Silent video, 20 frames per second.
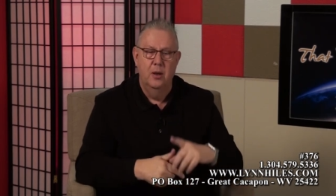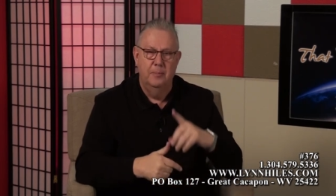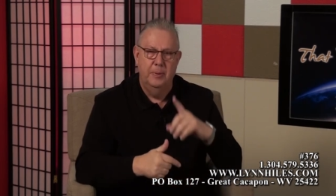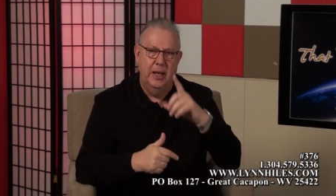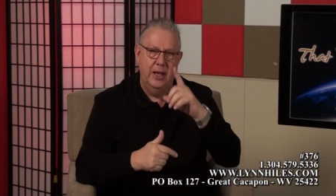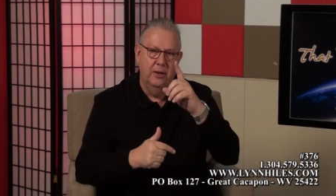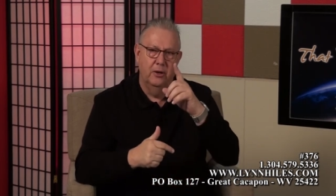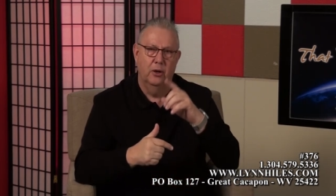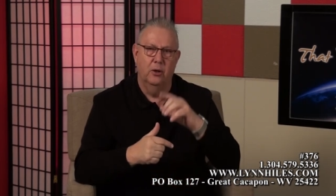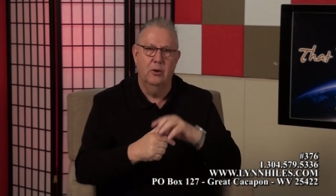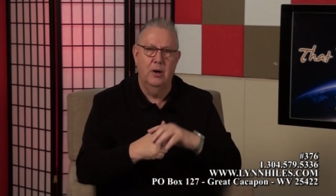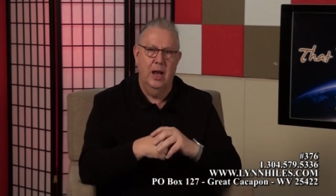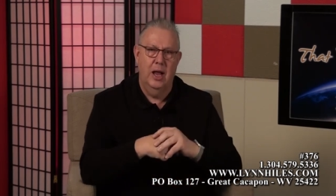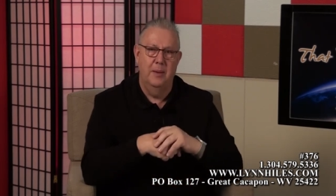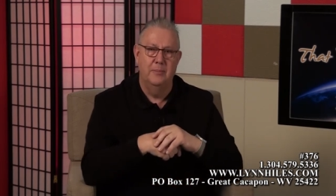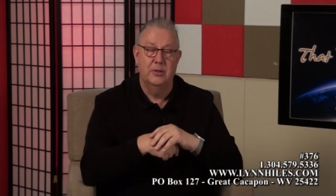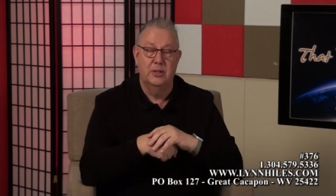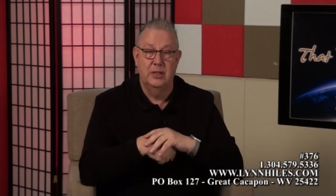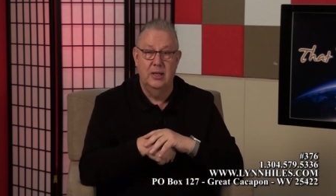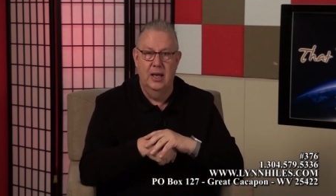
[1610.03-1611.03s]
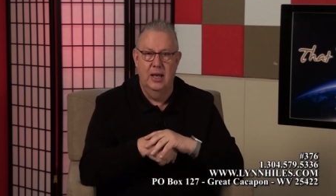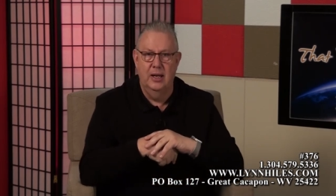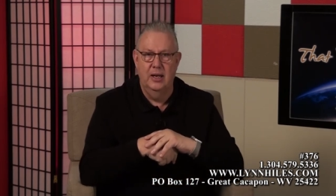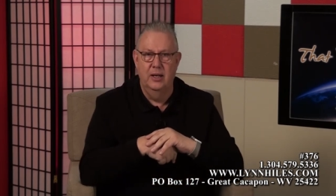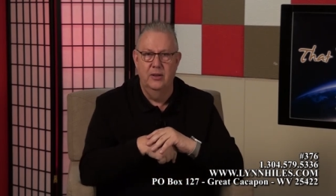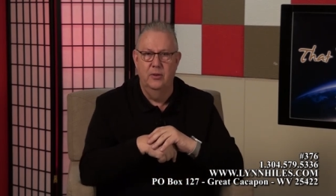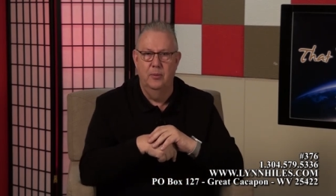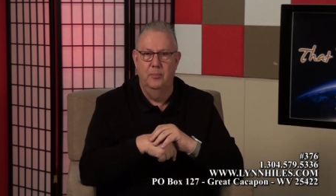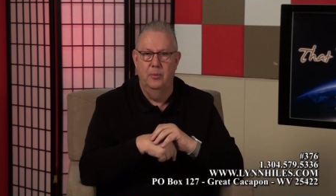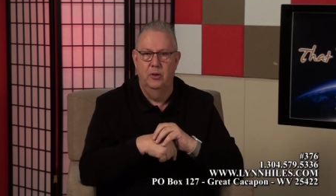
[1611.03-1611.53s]
Peter grabs that
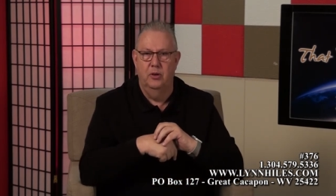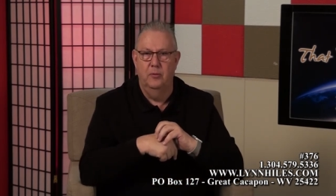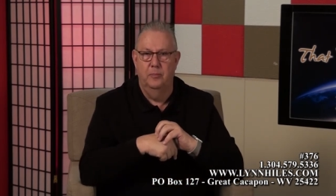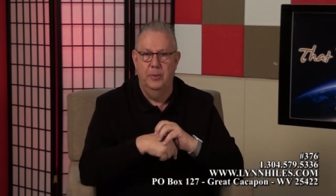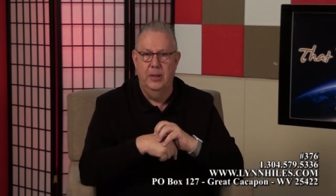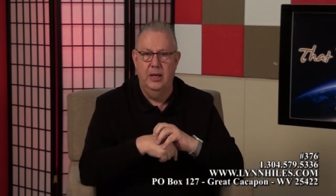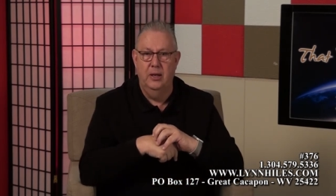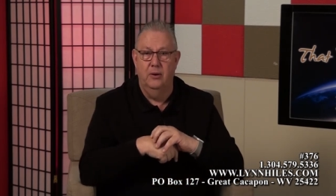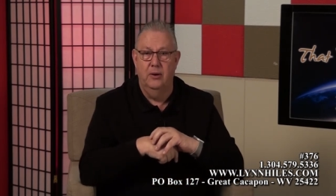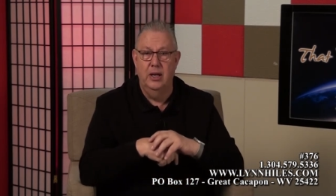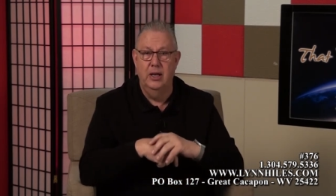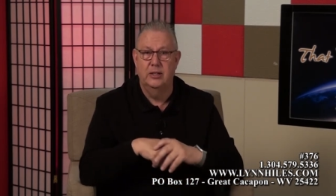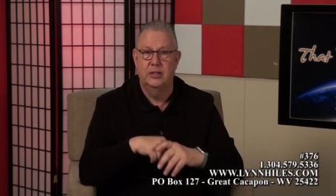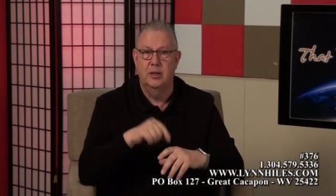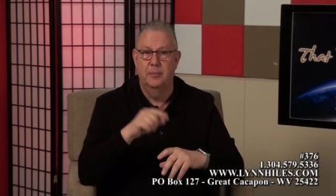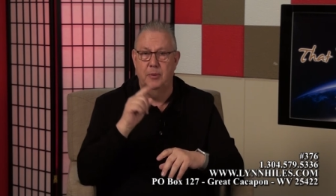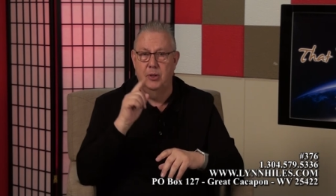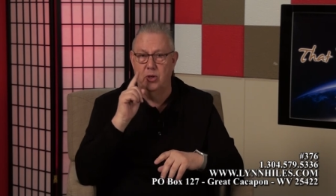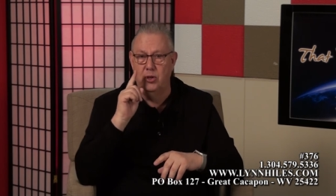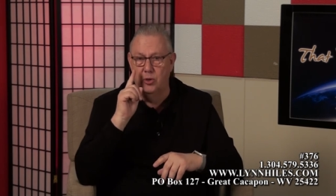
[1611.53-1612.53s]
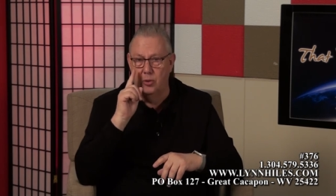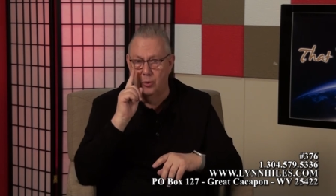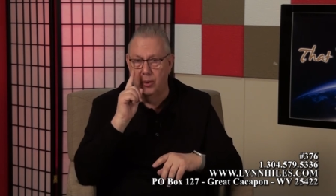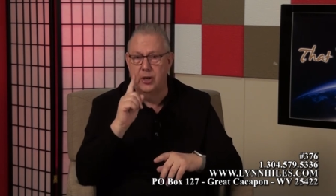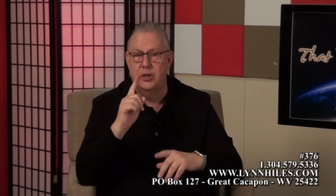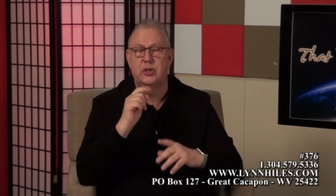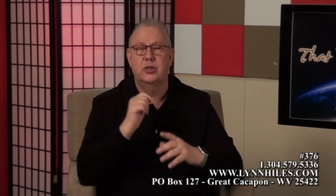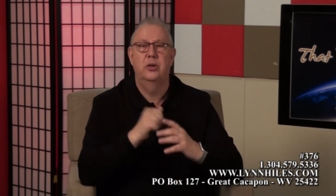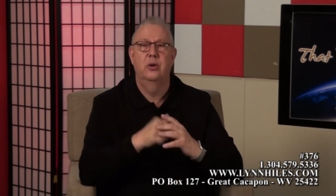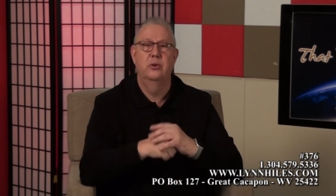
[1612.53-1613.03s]
in the book of Peter. He said, But you're
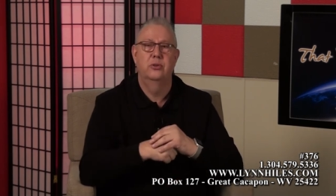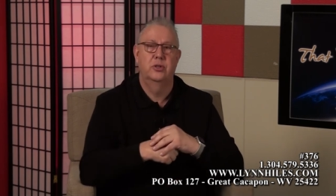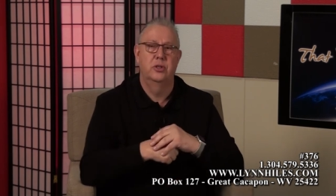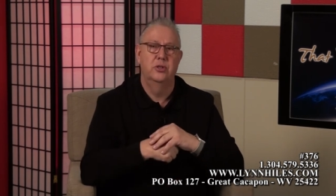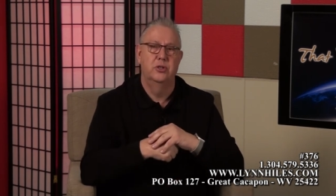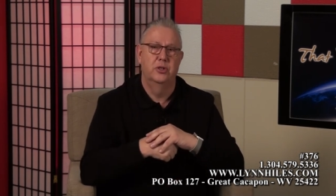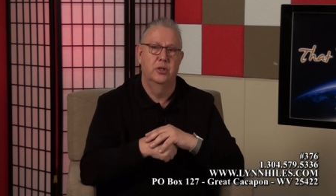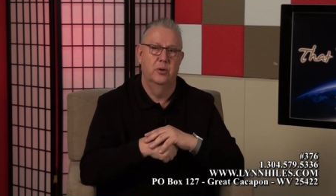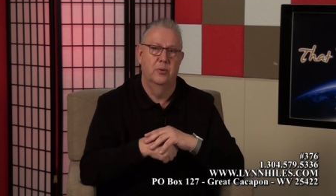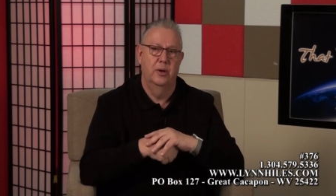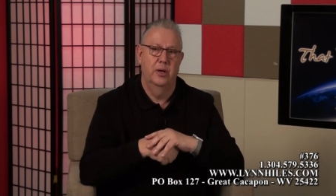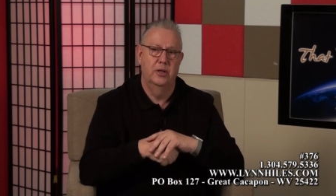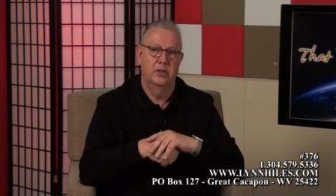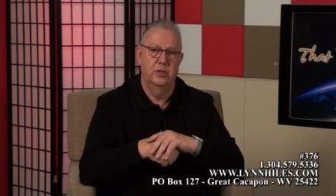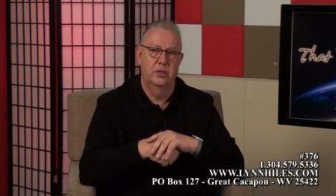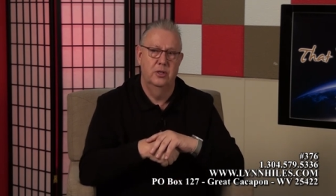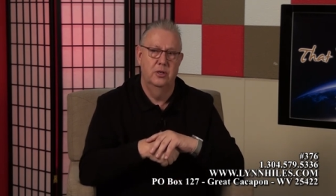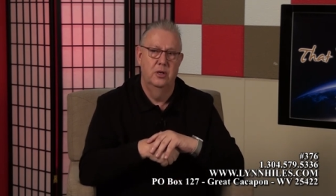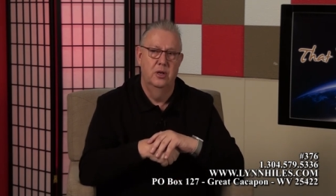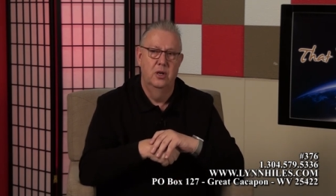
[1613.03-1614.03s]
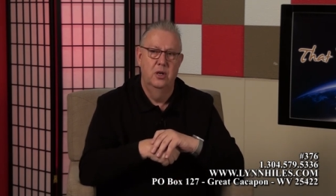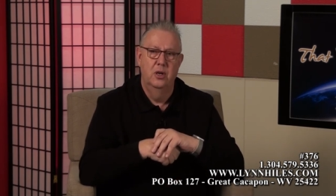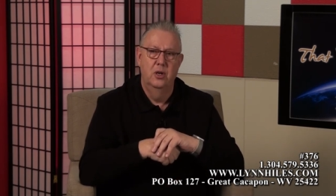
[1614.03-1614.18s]
a chosen generation